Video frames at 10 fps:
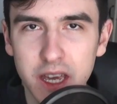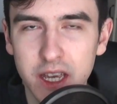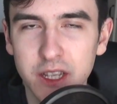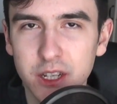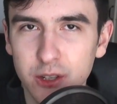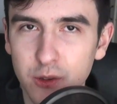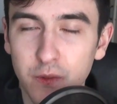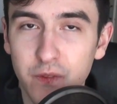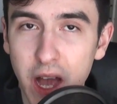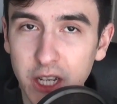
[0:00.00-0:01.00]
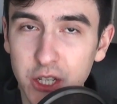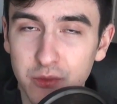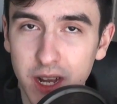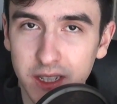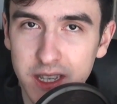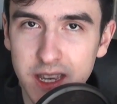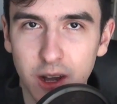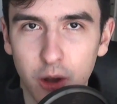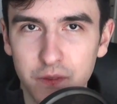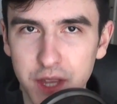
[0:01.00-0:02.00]
in their new faction rally
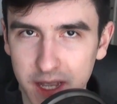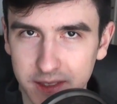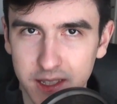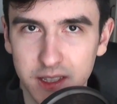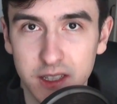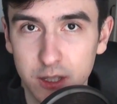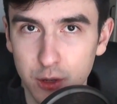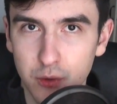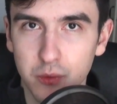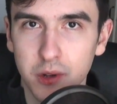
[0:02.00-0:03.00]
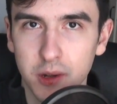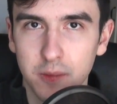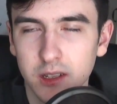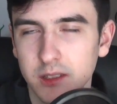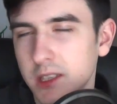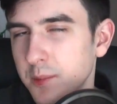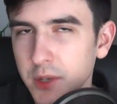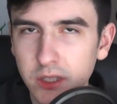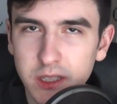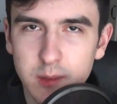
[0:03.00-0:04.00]
of Destiny 2. The
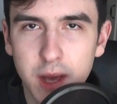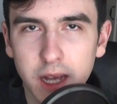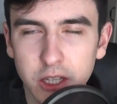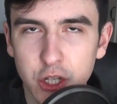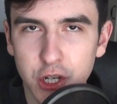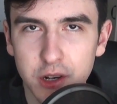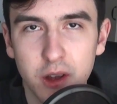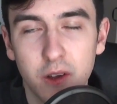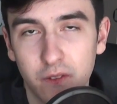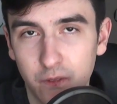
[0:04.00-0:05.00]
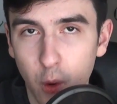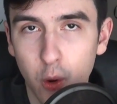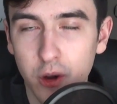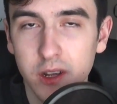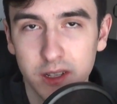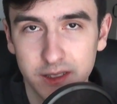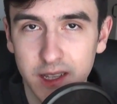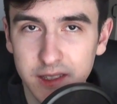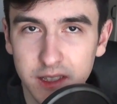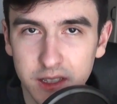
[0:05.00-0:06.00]
community manager for
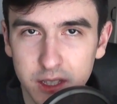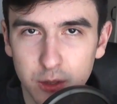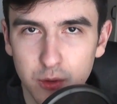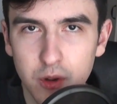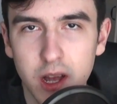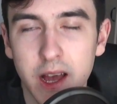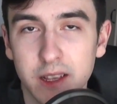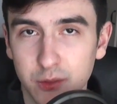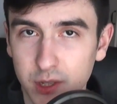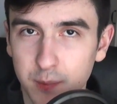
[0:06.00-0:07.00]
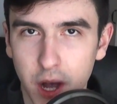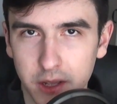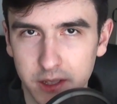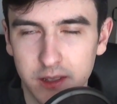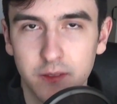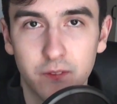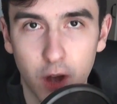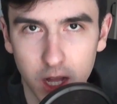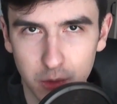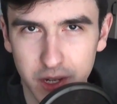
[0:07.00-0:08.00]
Destiny 2 has responded
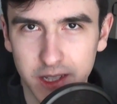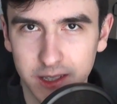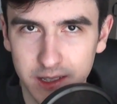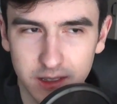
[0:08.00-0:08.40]
followingly.